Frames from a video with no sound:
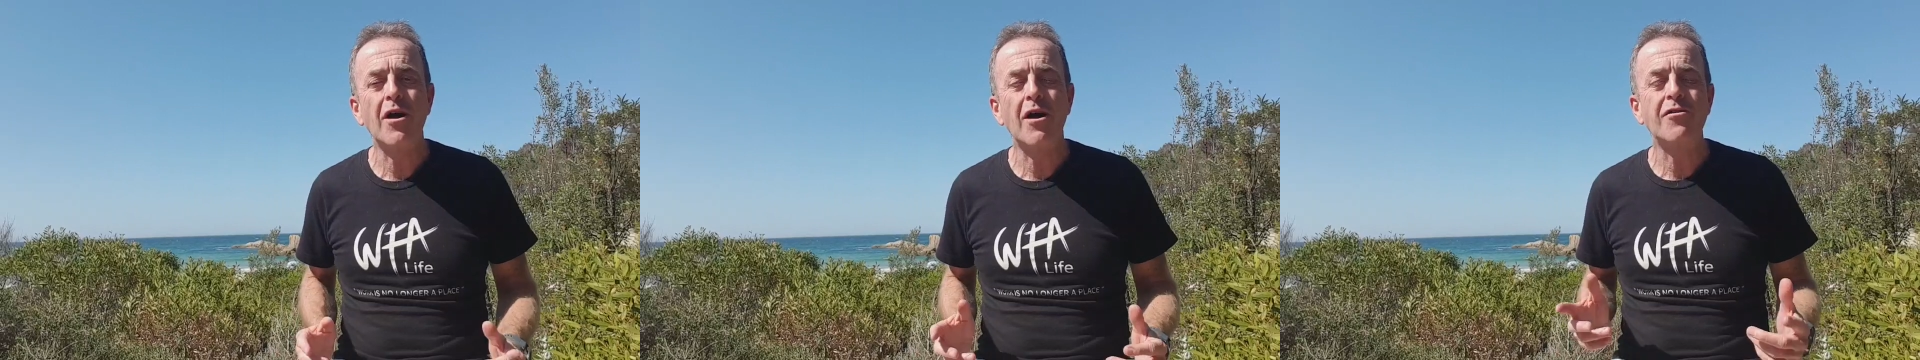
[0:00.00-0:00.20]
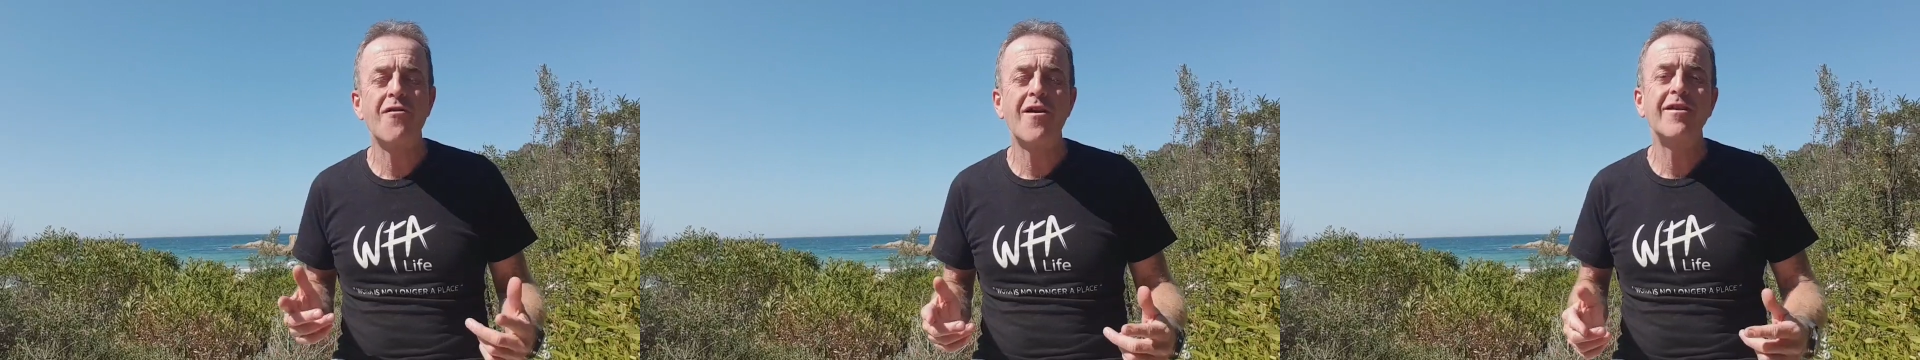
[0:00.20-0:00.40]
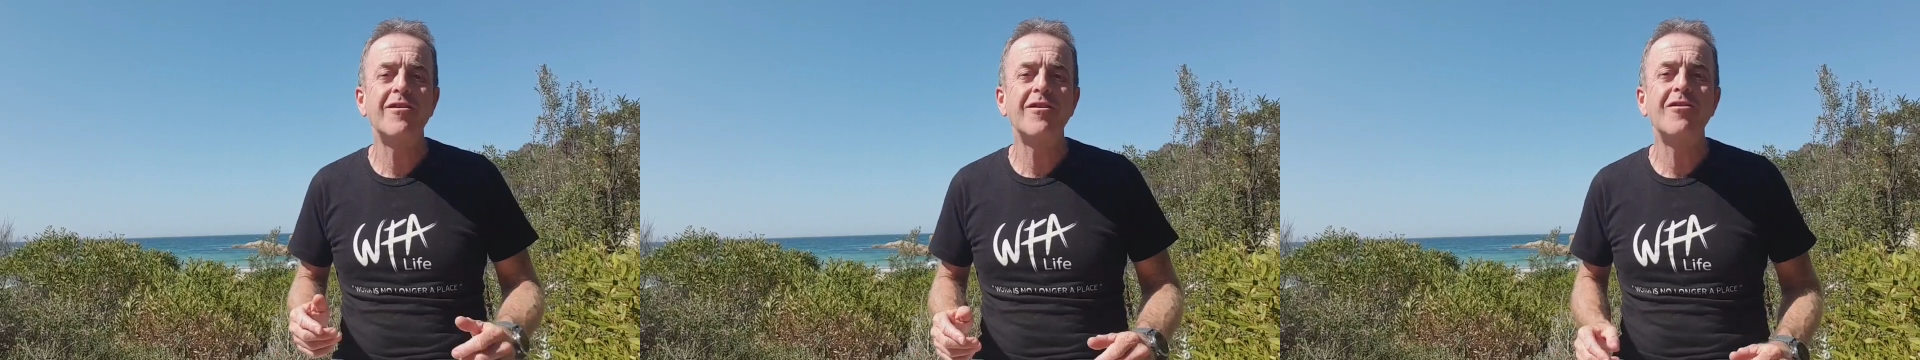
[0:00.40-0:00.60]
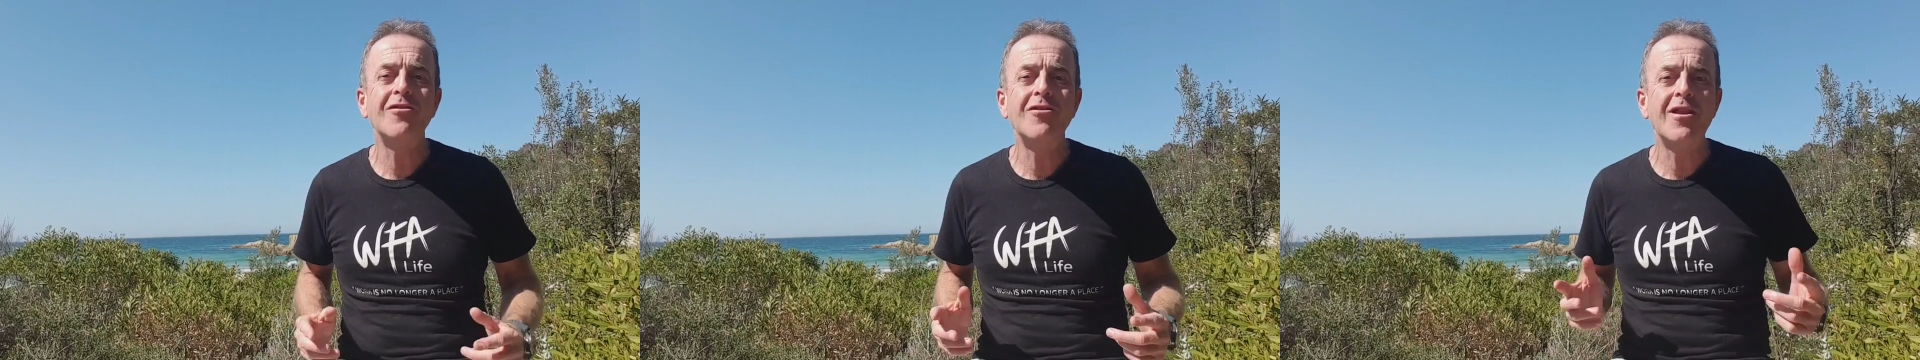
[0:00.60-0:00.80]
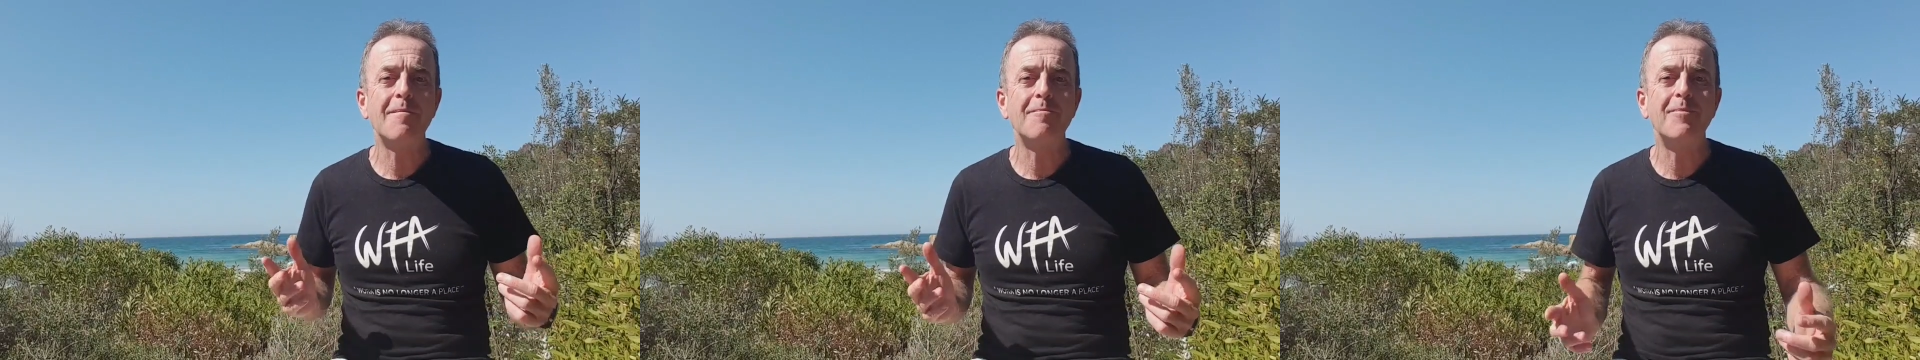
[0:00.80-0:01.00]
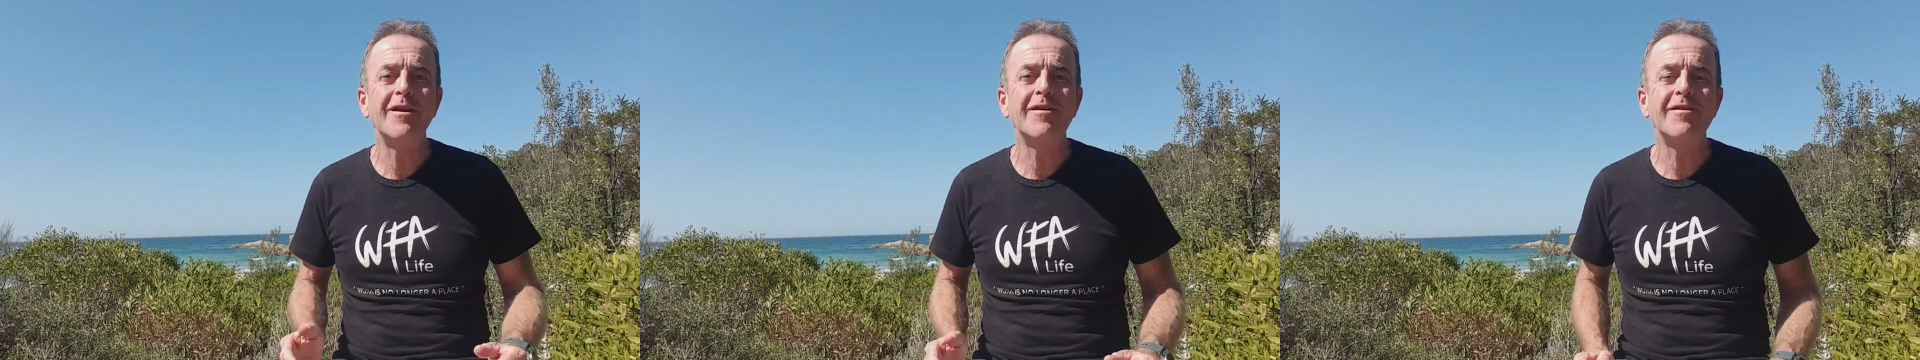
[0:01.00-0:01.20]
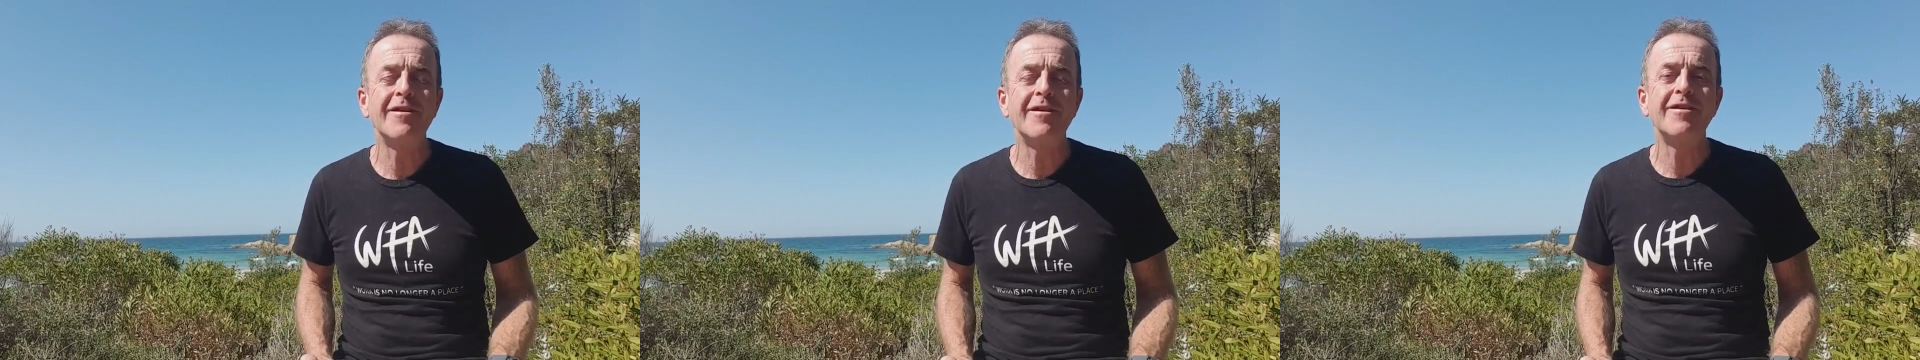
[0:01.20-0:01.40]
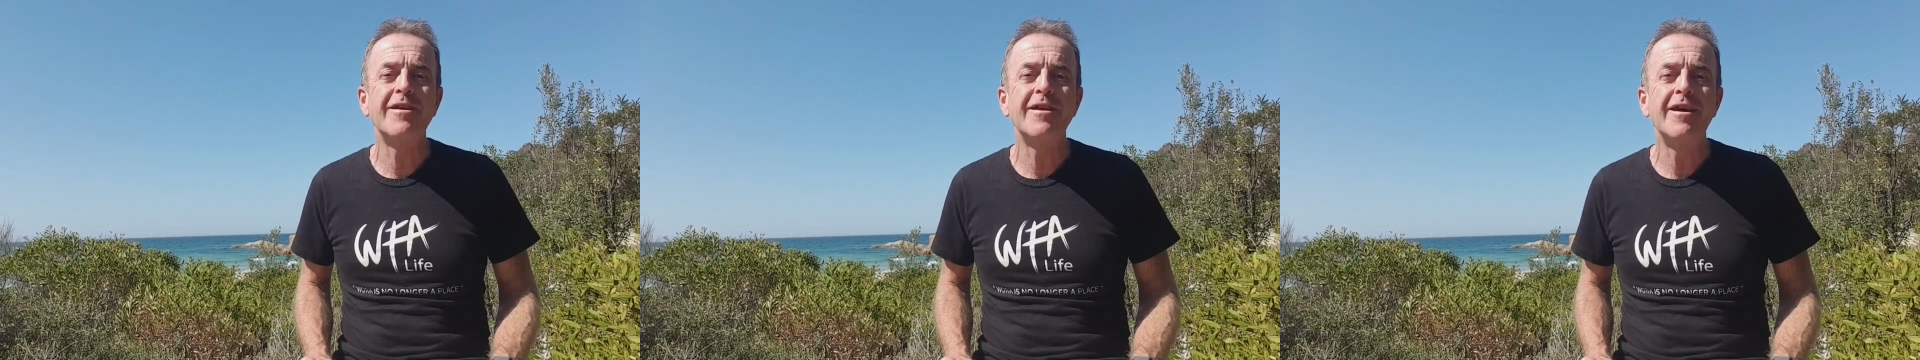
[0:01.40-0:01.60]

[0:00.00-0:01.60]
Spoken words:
I transitioned that business